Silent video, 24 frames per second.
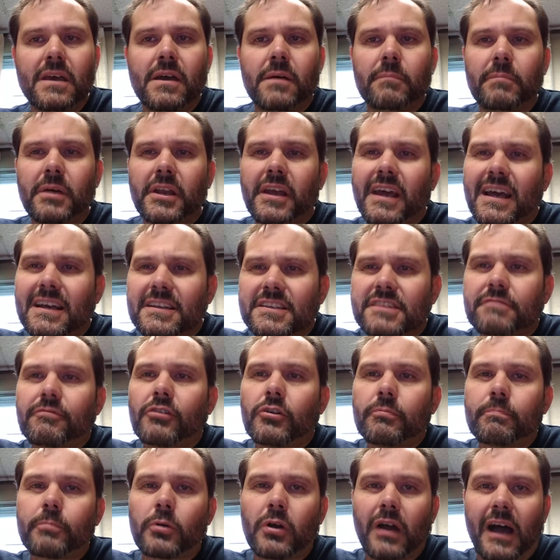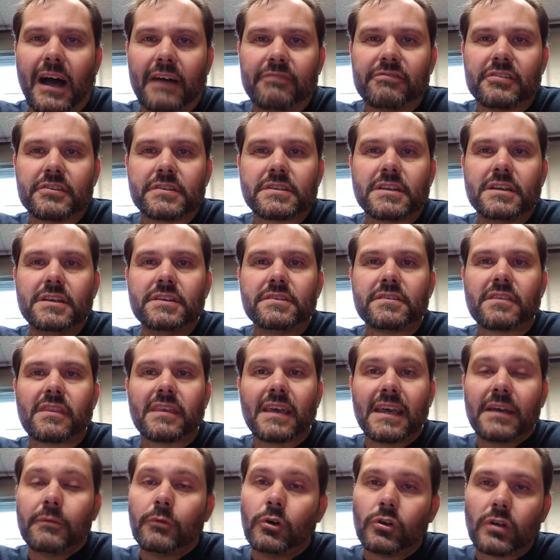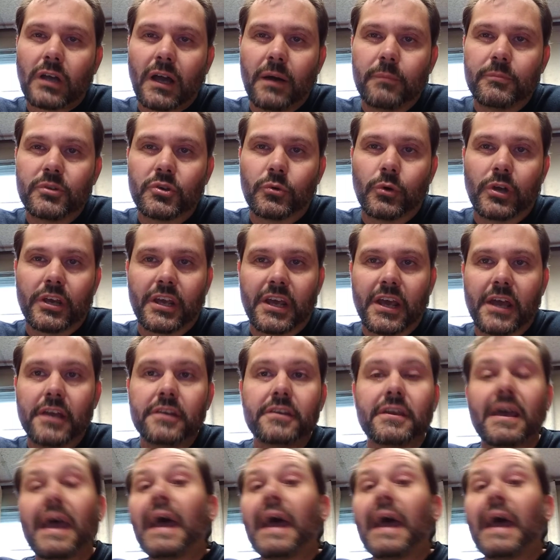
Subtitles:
But as for prophecies, they will come to an end.